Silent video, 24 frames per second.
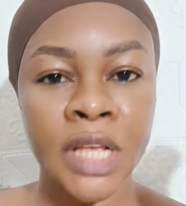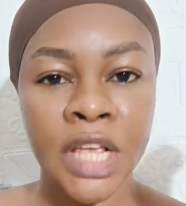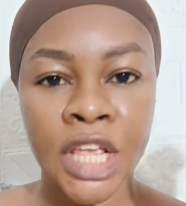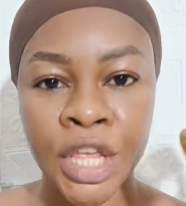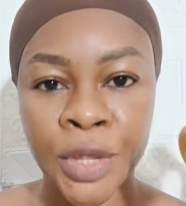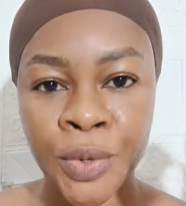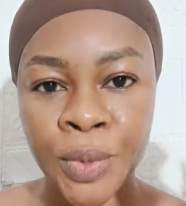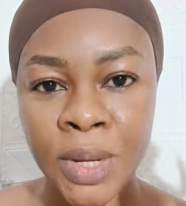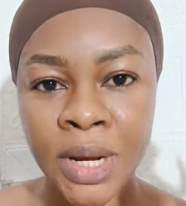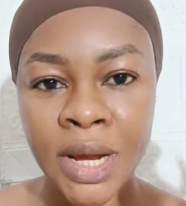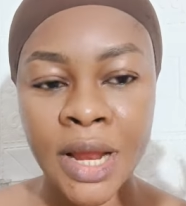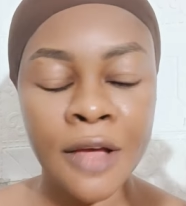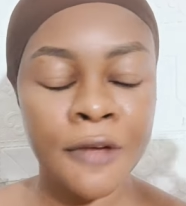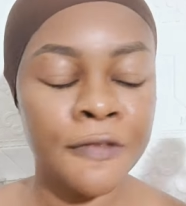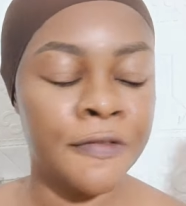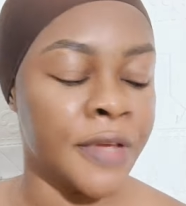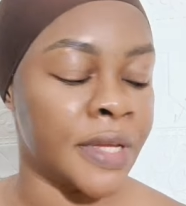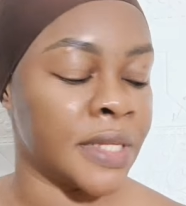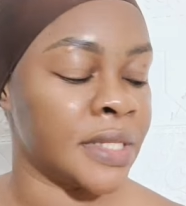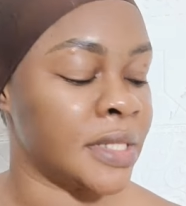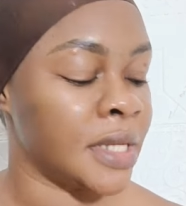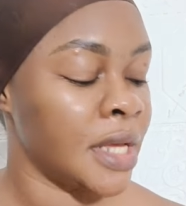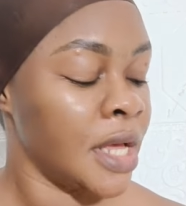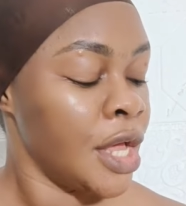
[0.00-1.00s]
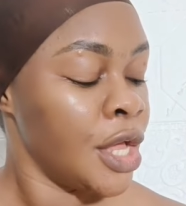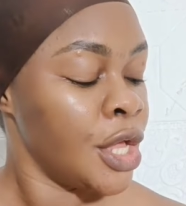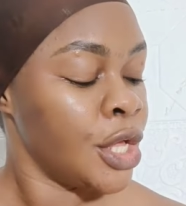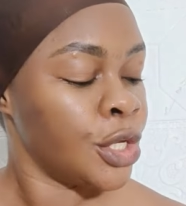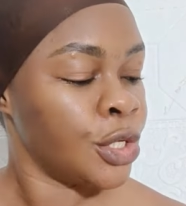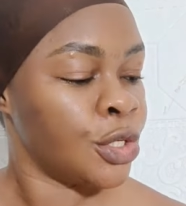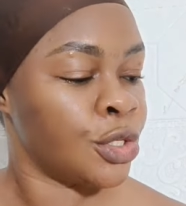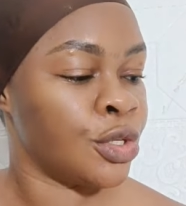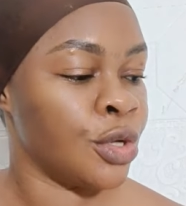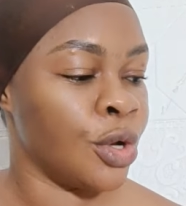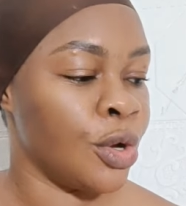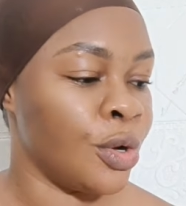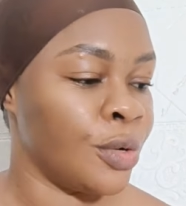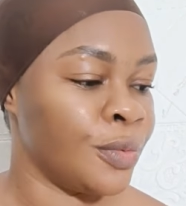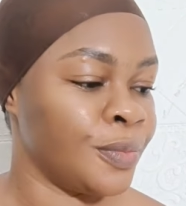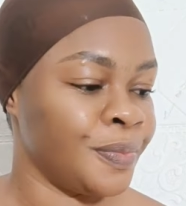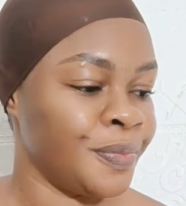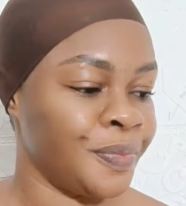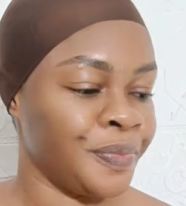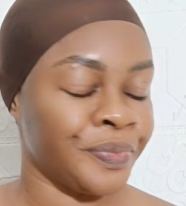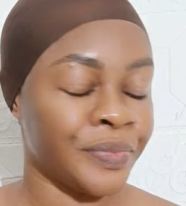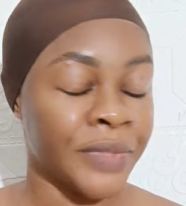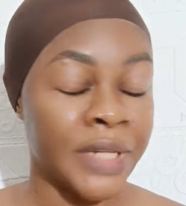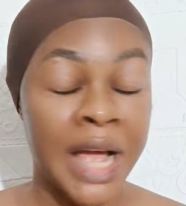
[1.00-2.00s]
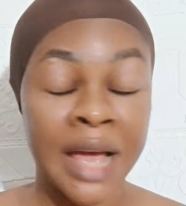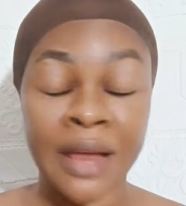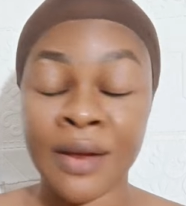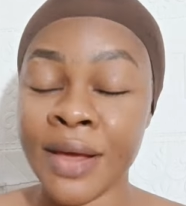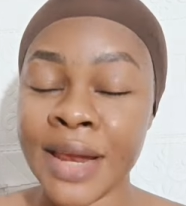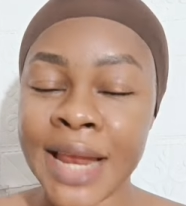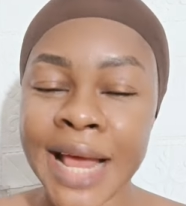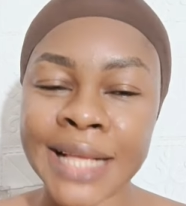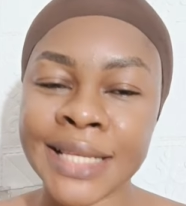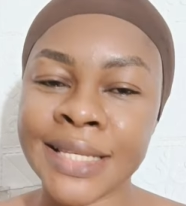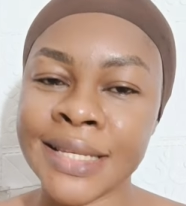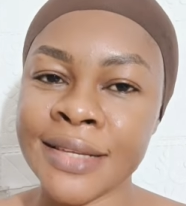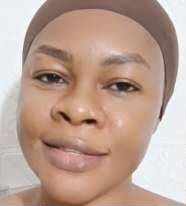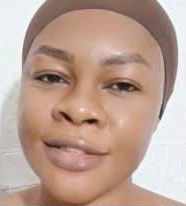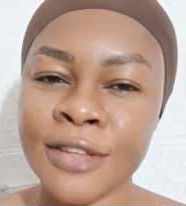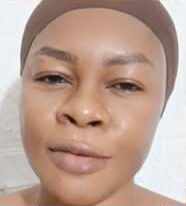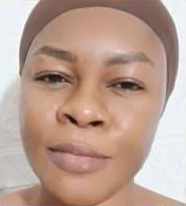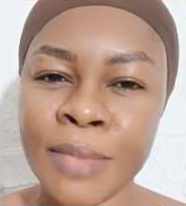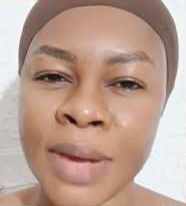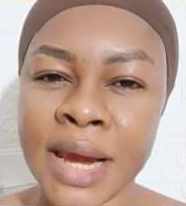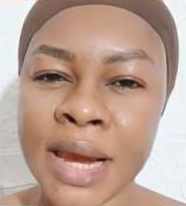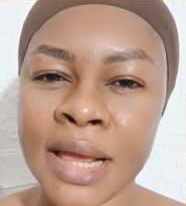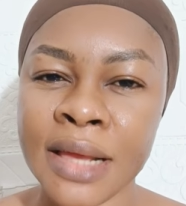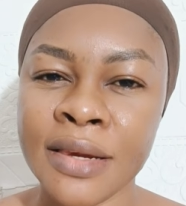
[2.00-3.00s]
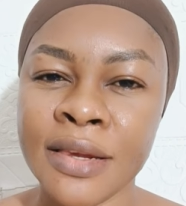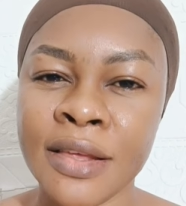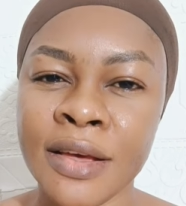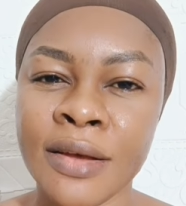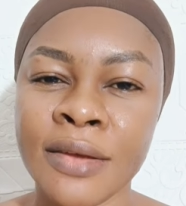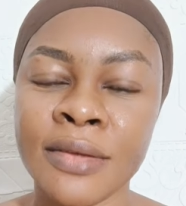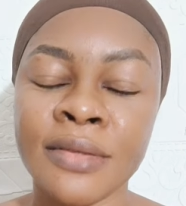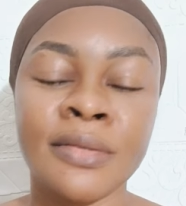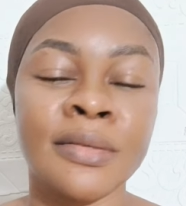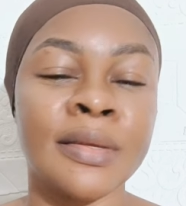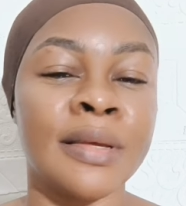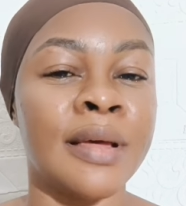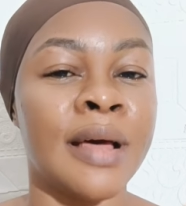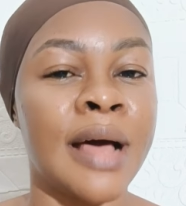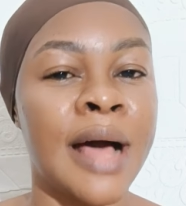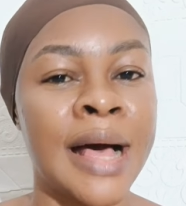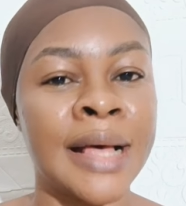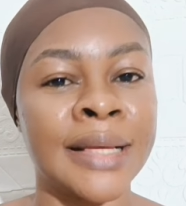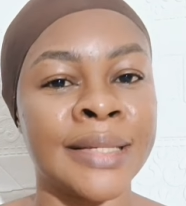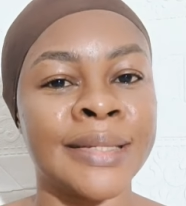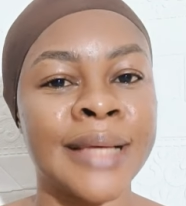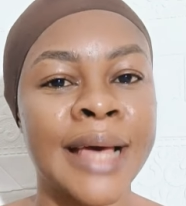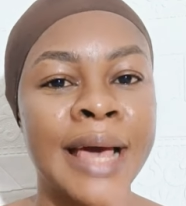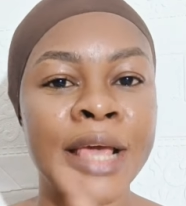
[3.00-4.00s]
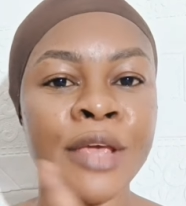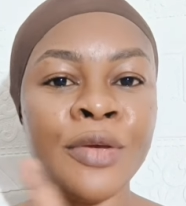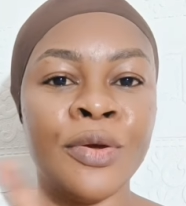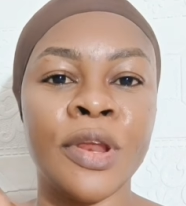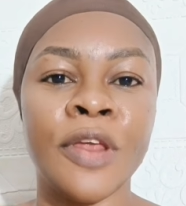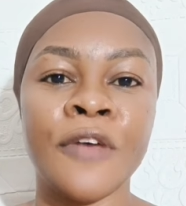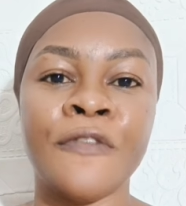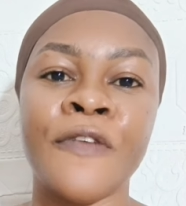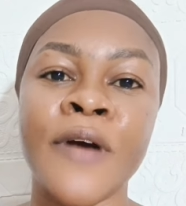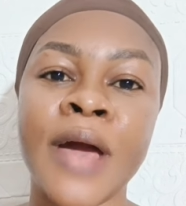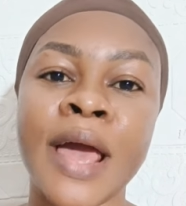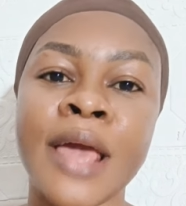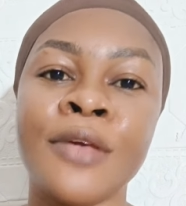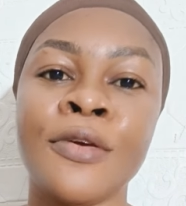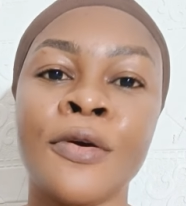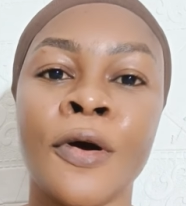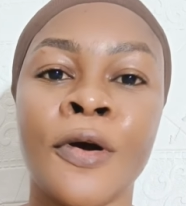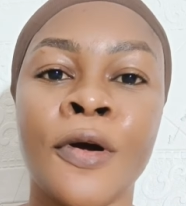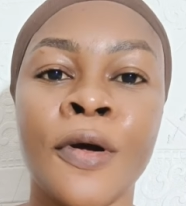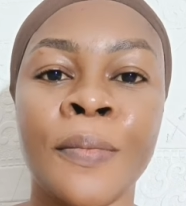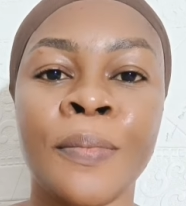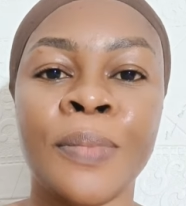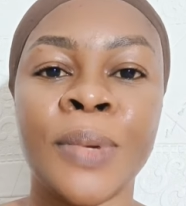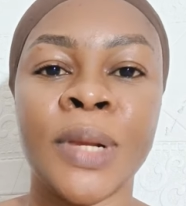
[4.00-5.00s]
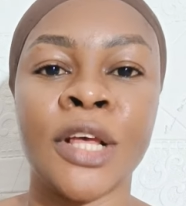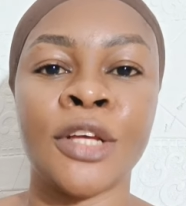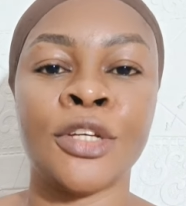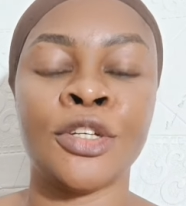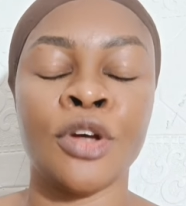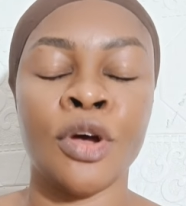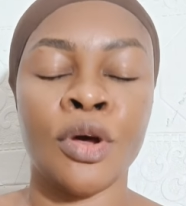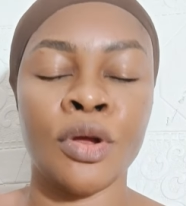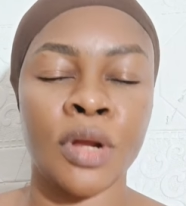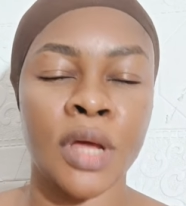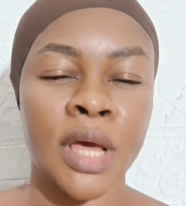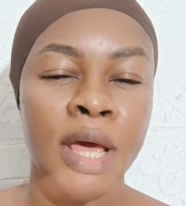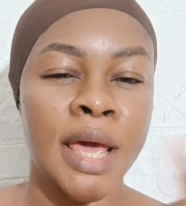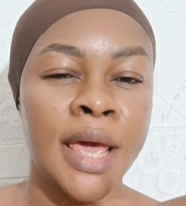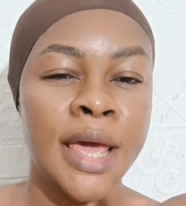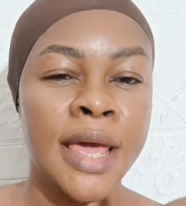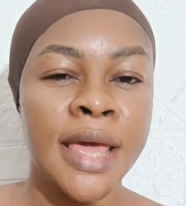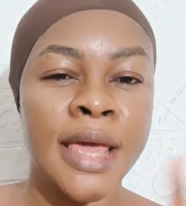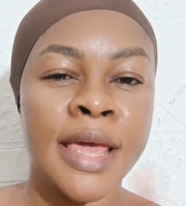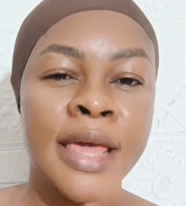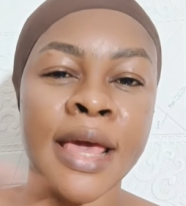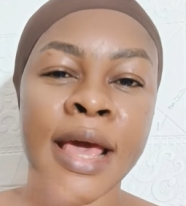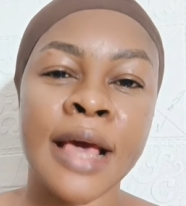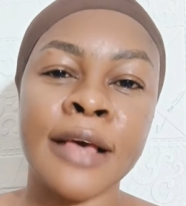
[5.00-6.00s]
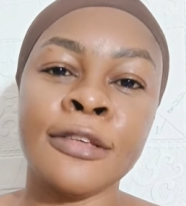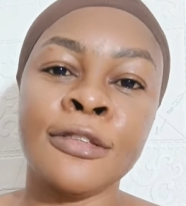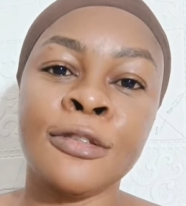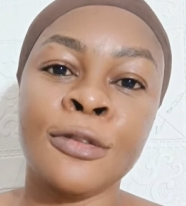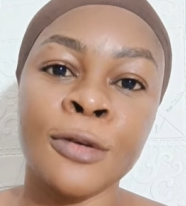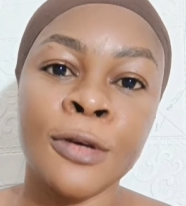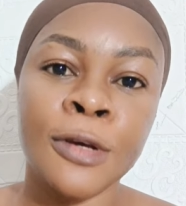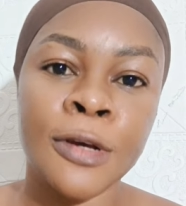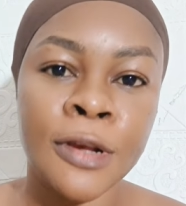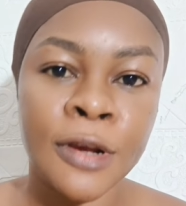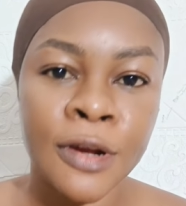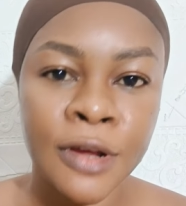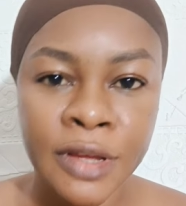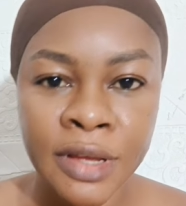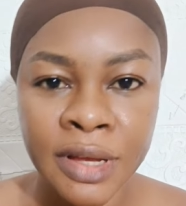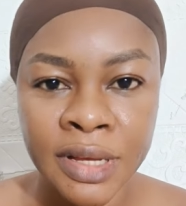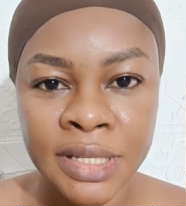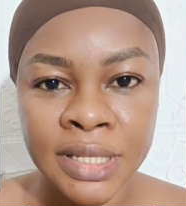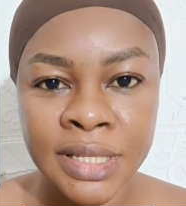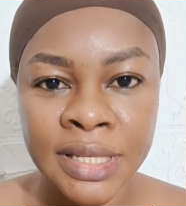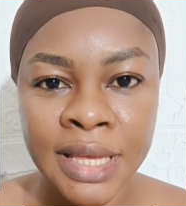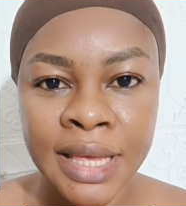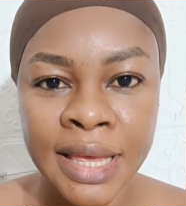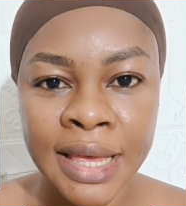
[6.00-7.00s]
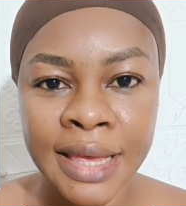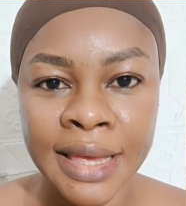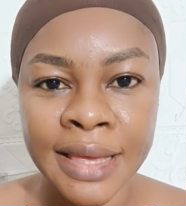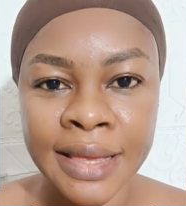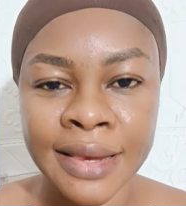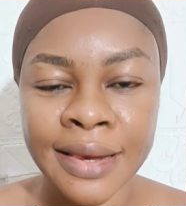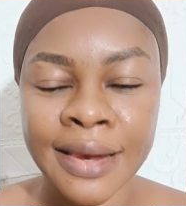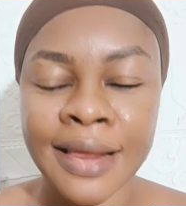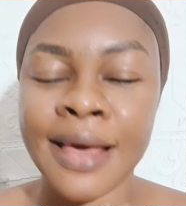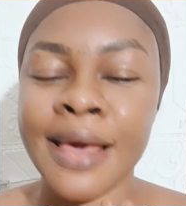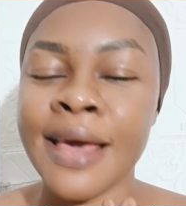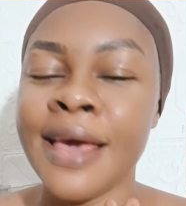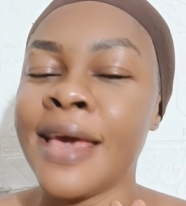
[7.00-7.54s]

You will love it. So another thing turmeric does aside unifying your complexion it helps to glow your skin